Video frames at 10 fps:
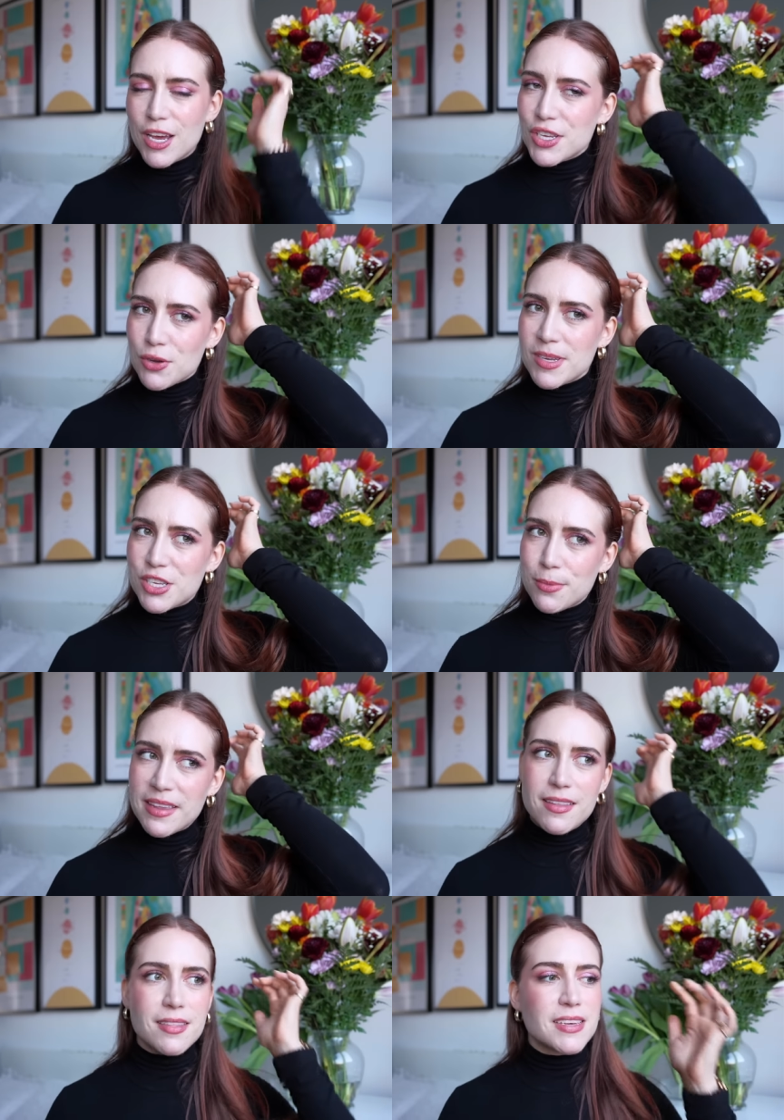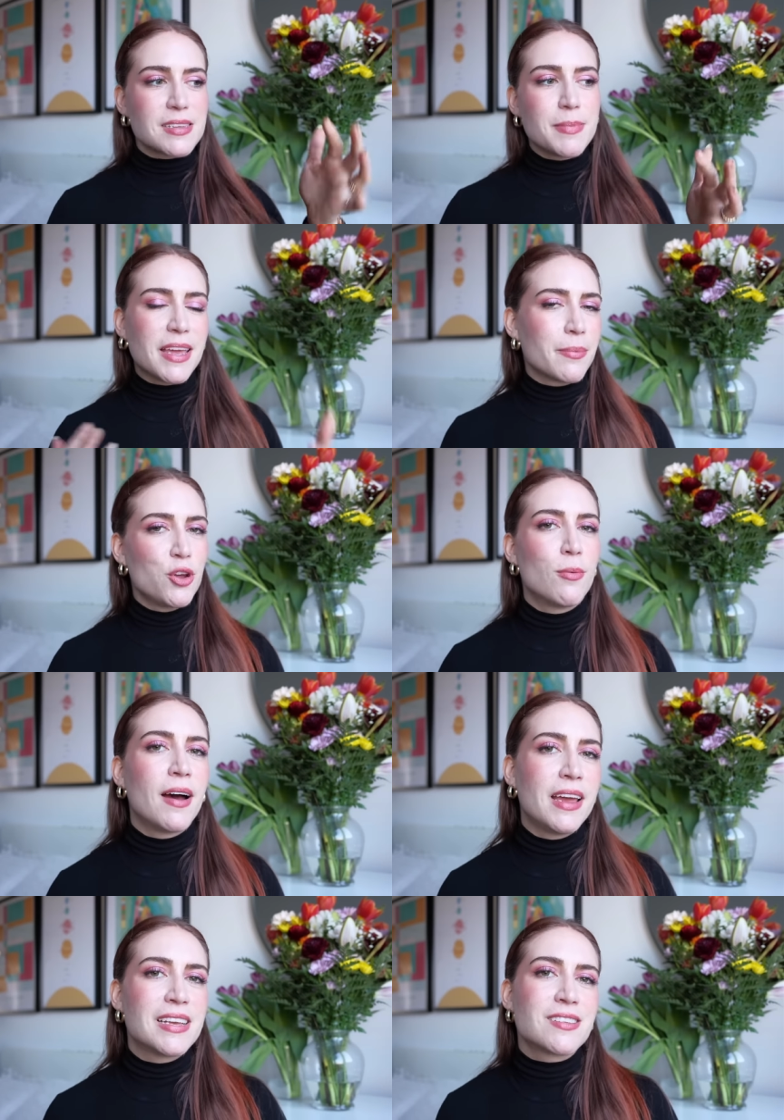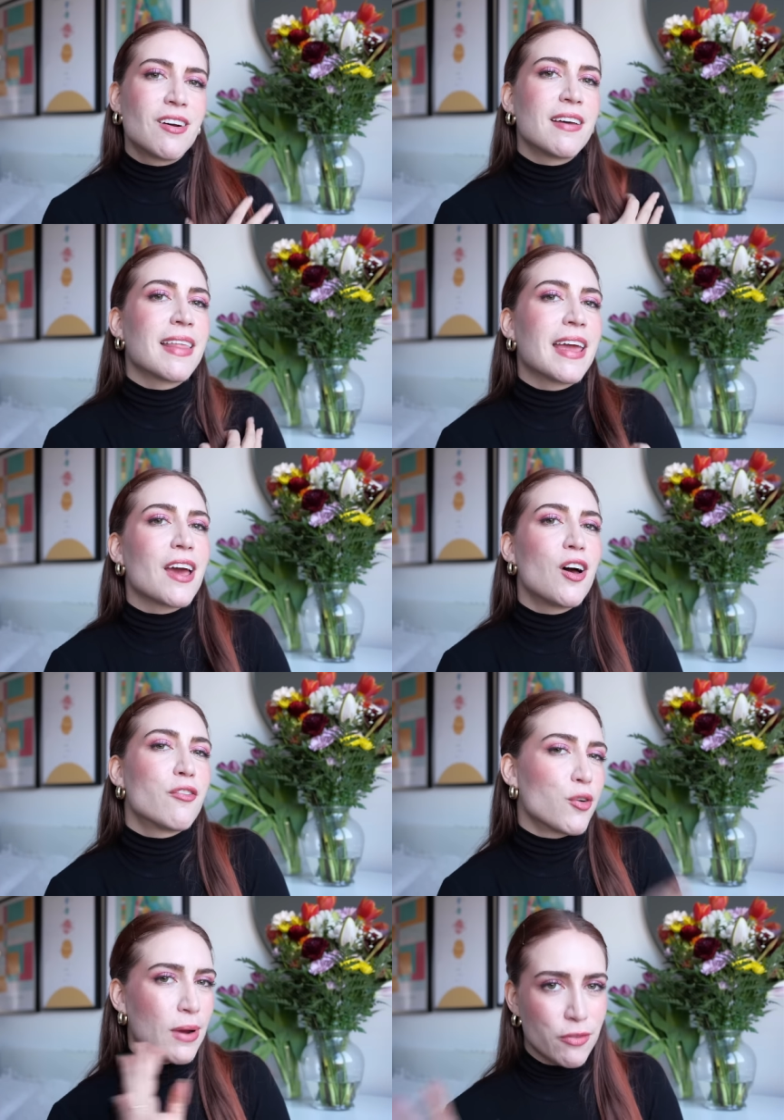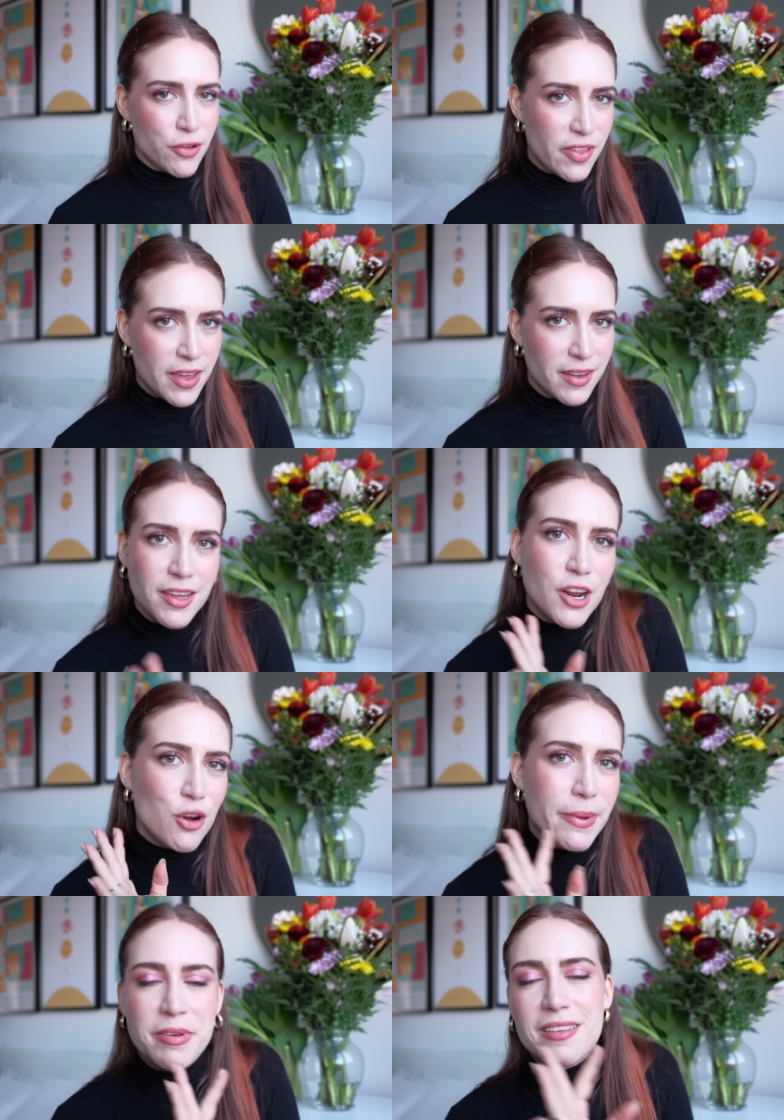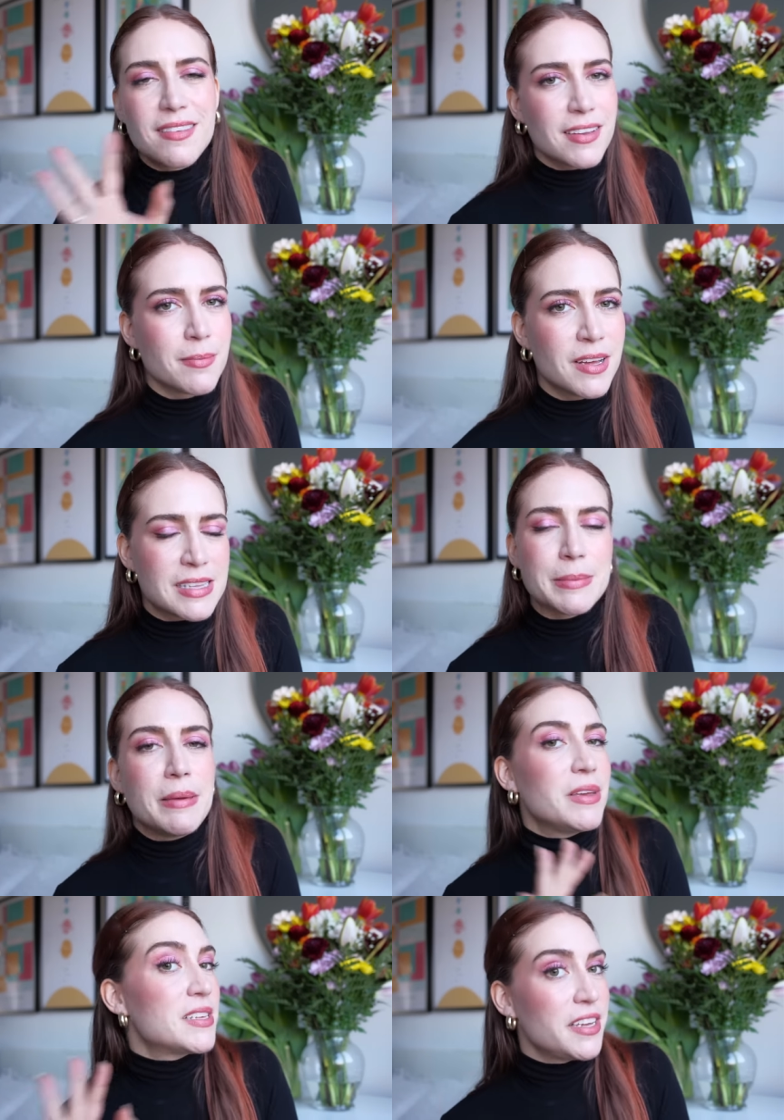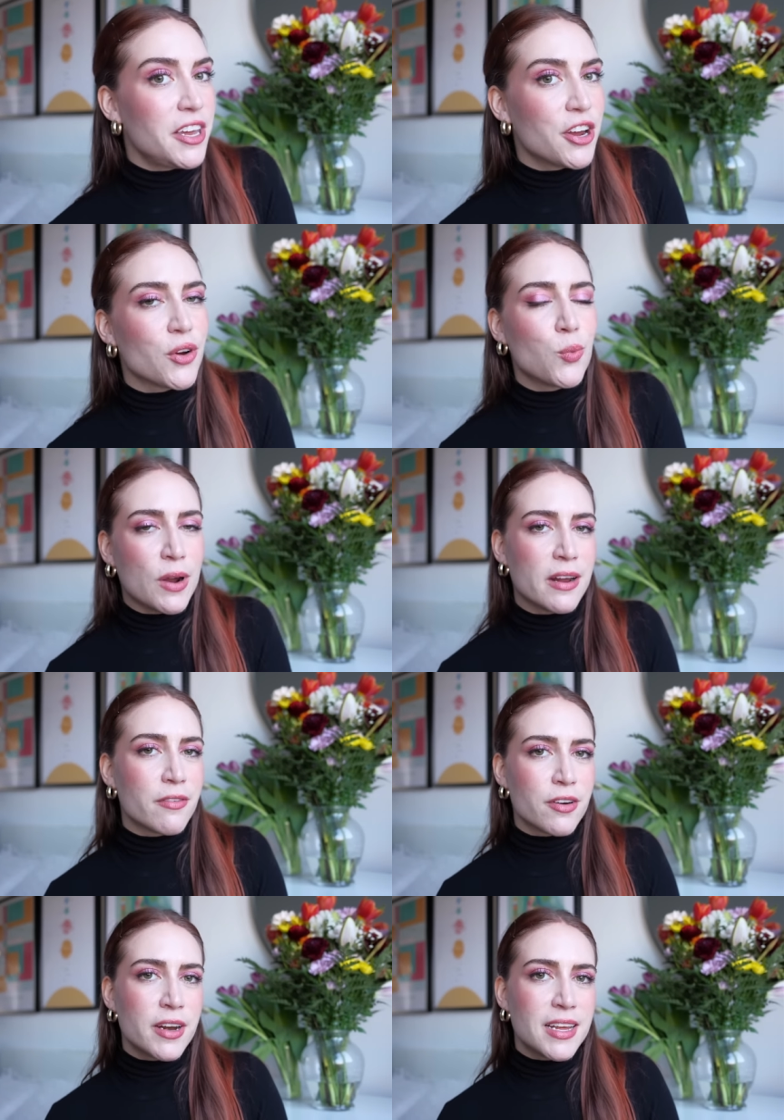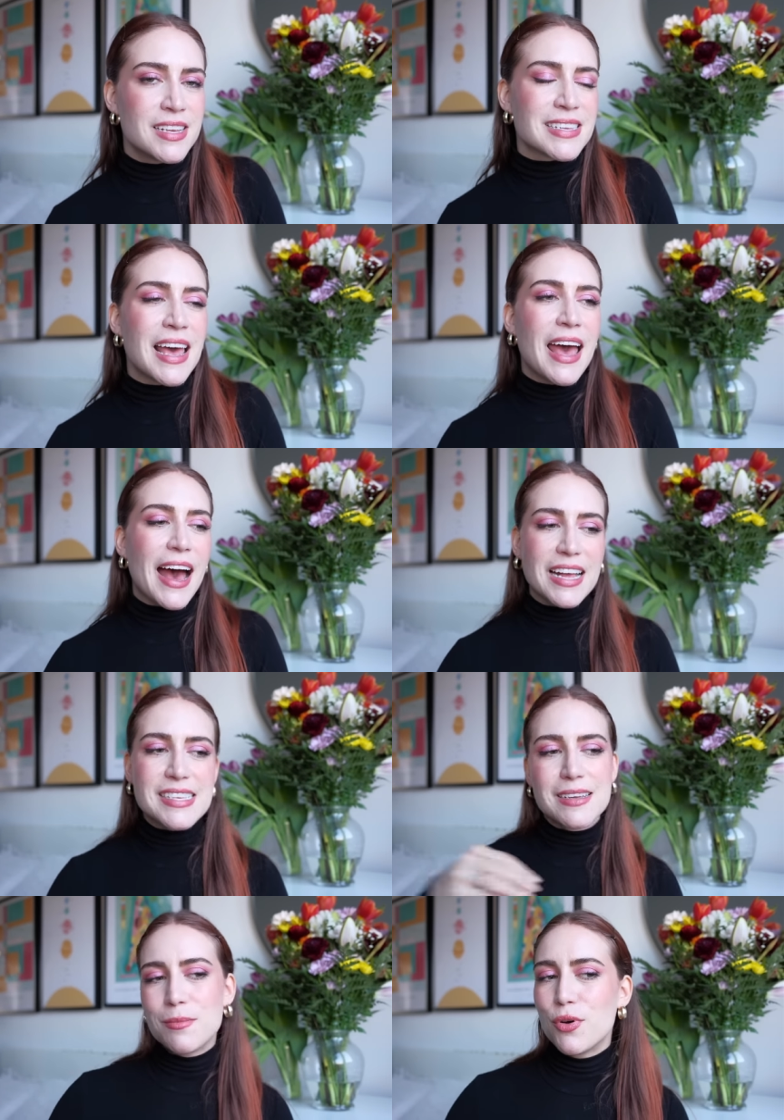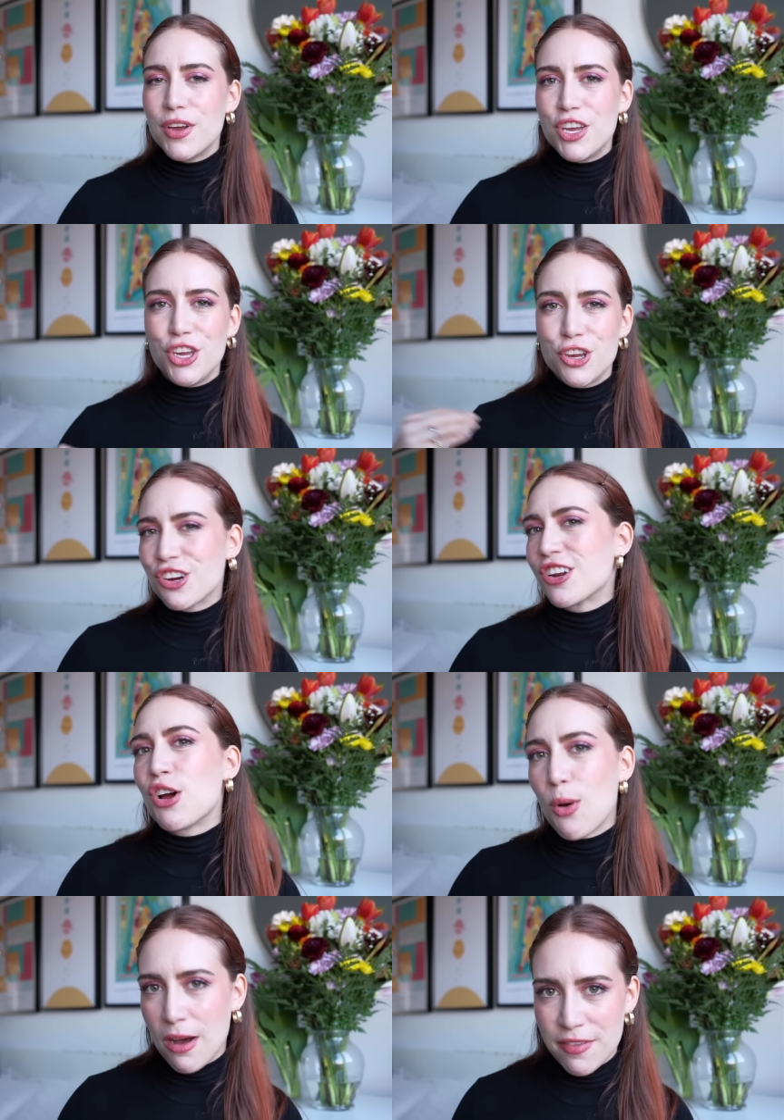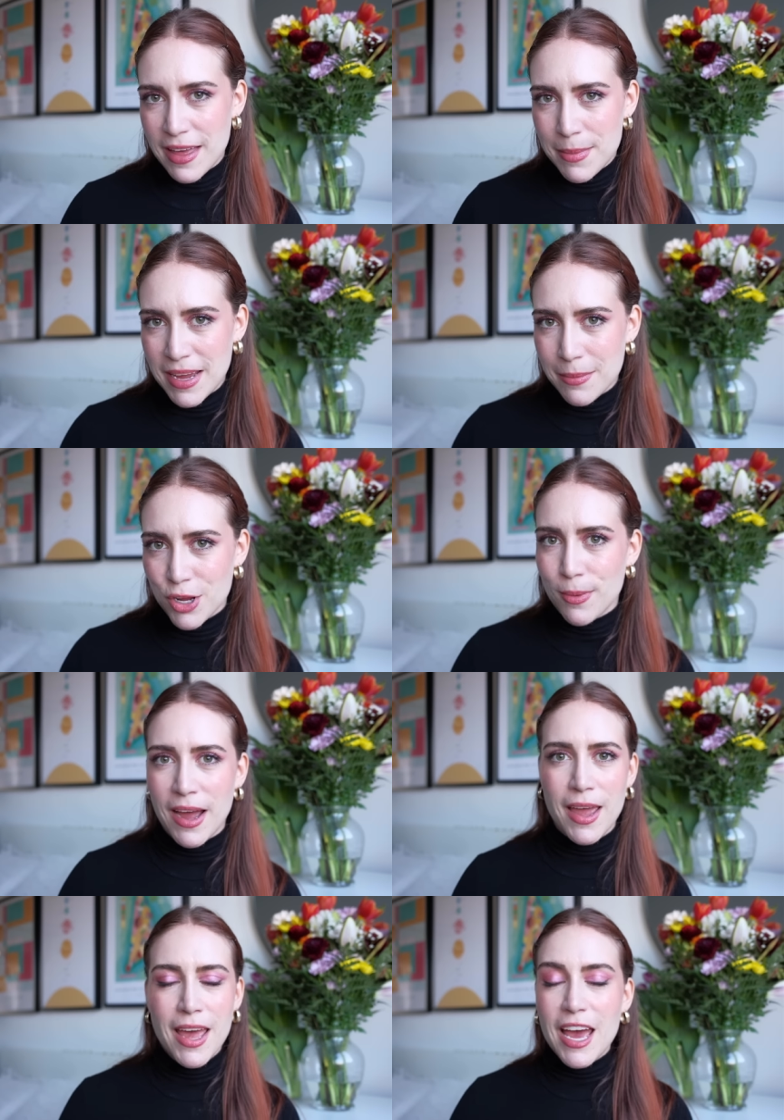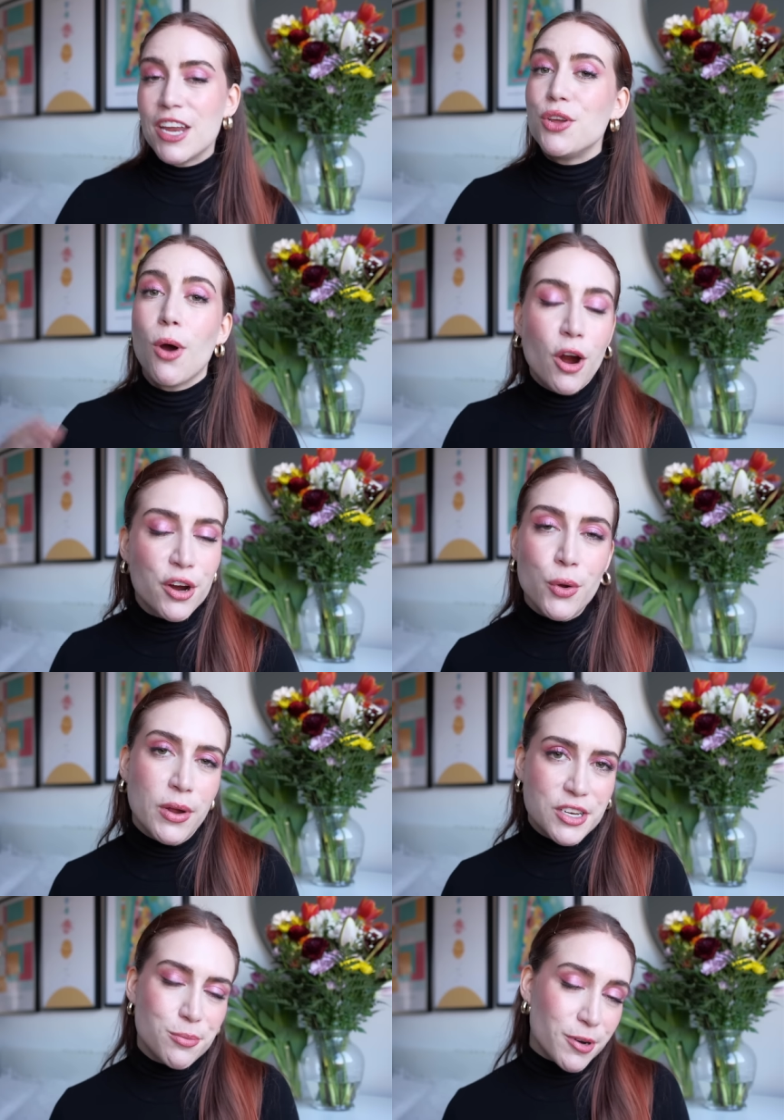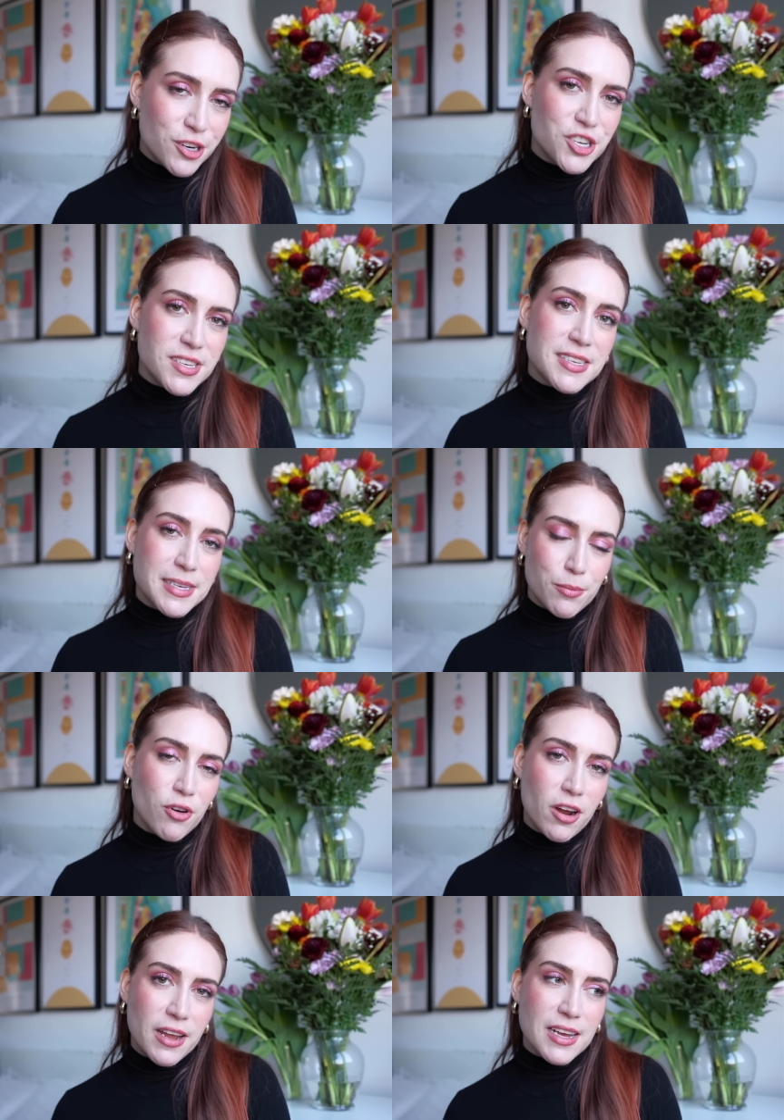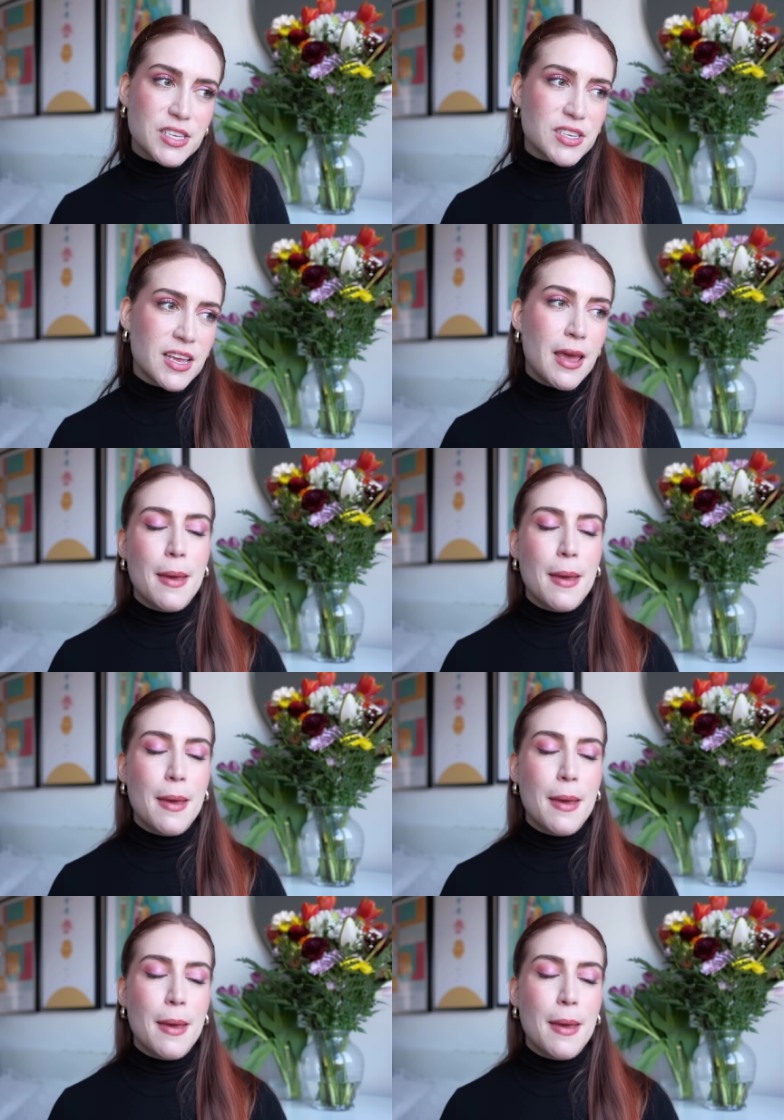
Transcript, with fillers: So I'm assuming that this makeup no buy is not like a forever thing. You know, maybe it's six months, maybe it's a year, whatever it is. At some point, you're gonna go off that makeup no buy and you are going to purchase some products.